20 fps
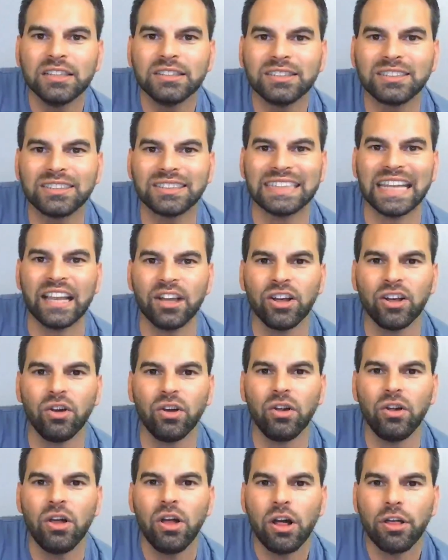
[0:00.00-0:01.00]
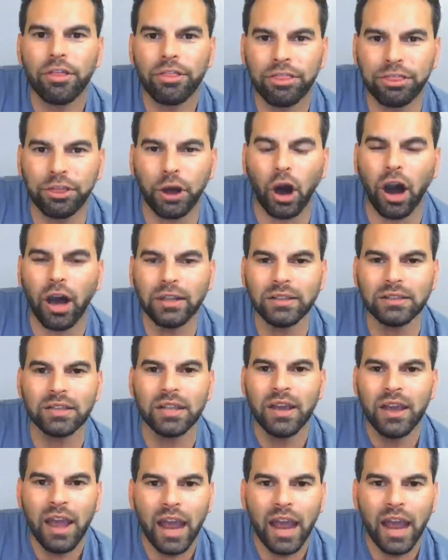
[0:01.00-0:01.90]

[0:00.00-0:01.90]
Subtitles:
single thought,